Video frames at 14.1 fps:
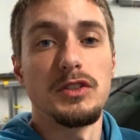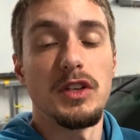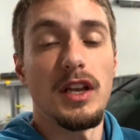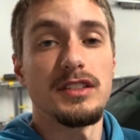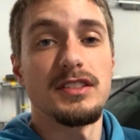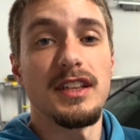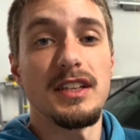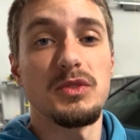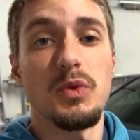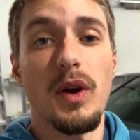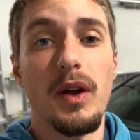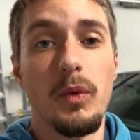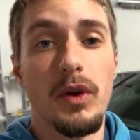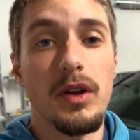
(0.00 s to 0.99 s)
So yes, that's
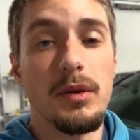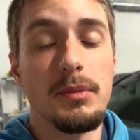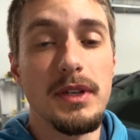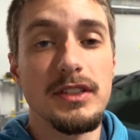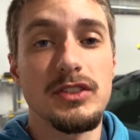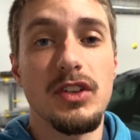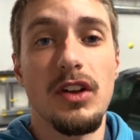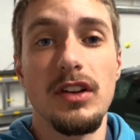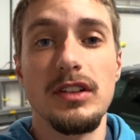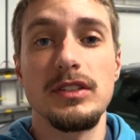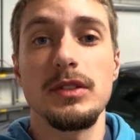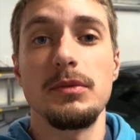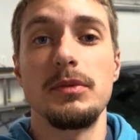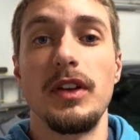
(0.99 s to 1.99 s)
right, we're gonna be installing
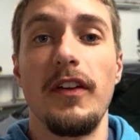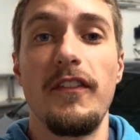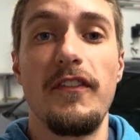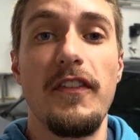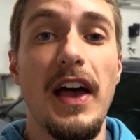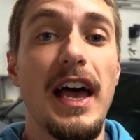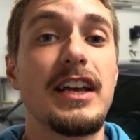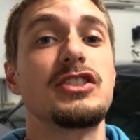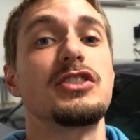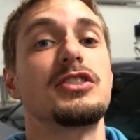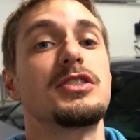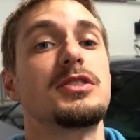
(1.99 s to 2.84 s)
some Faster